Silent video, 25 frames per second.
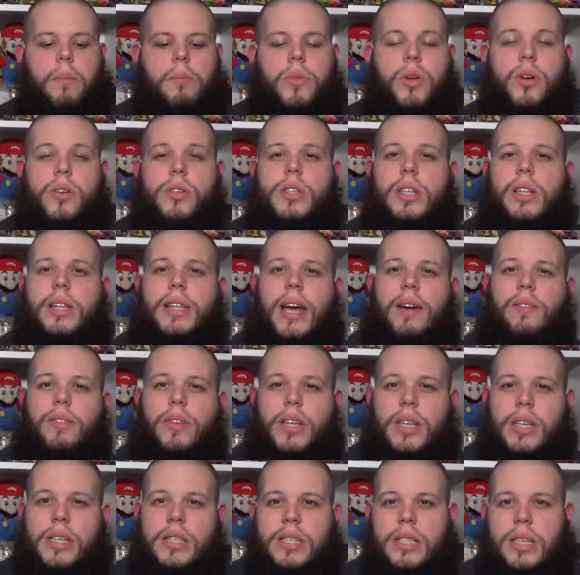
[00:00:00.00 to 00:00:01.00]
There's a
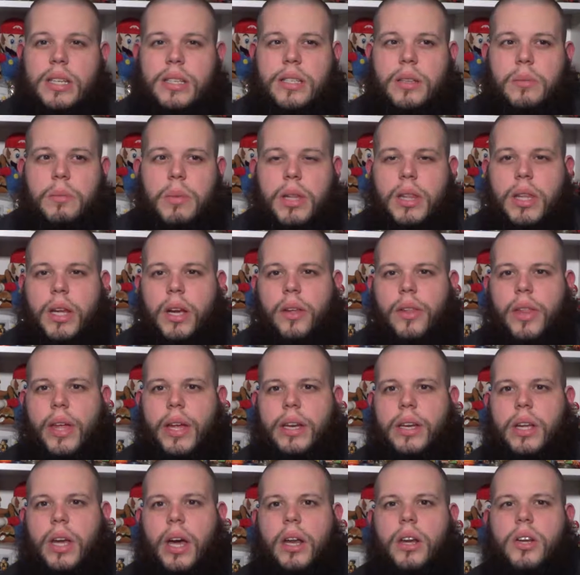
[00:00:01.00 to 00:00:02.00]
leveling system in there
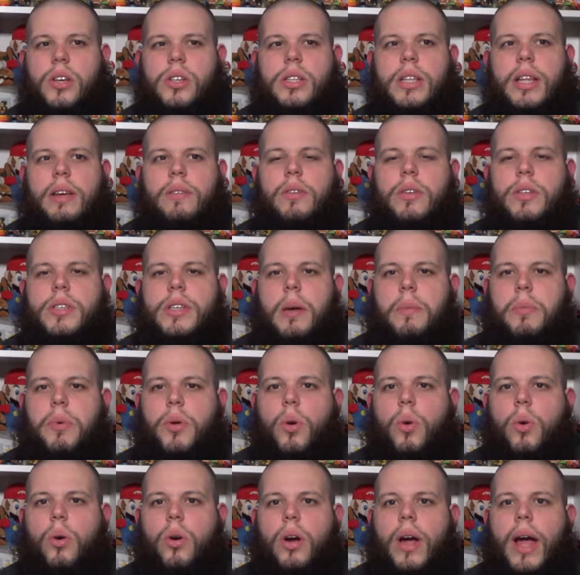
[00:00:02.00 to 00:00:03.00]
that kind of just levels up
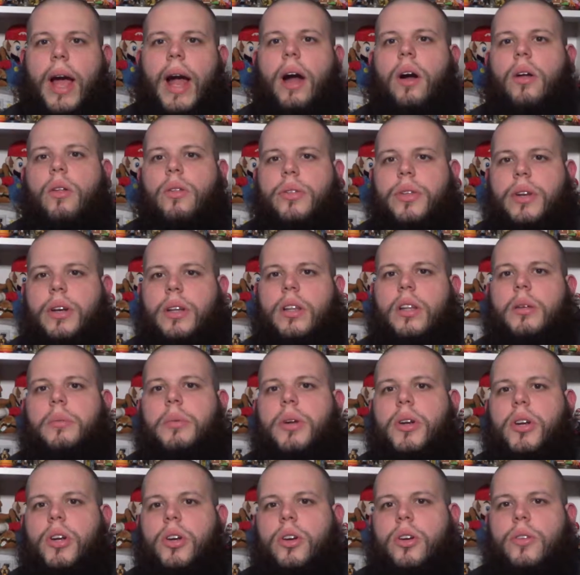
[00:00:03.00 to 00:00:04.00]
your health and a little
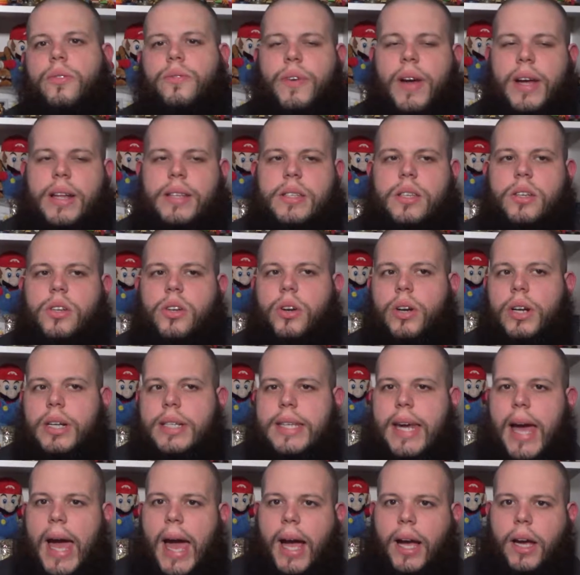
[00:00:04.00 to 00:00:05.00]
bit of your defense and your
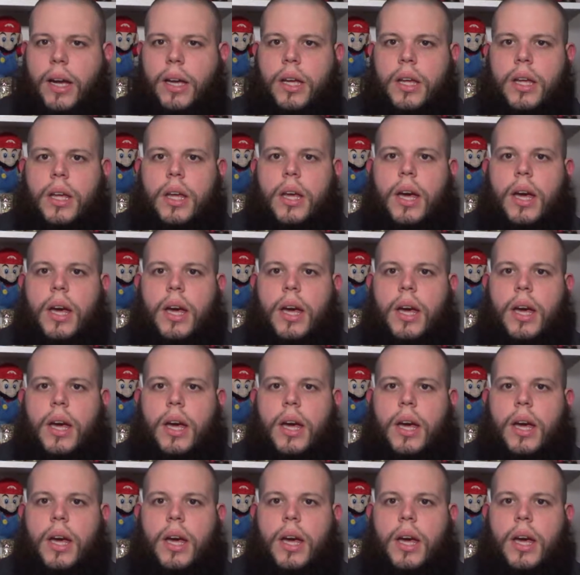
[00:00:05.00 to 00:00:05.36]
attack.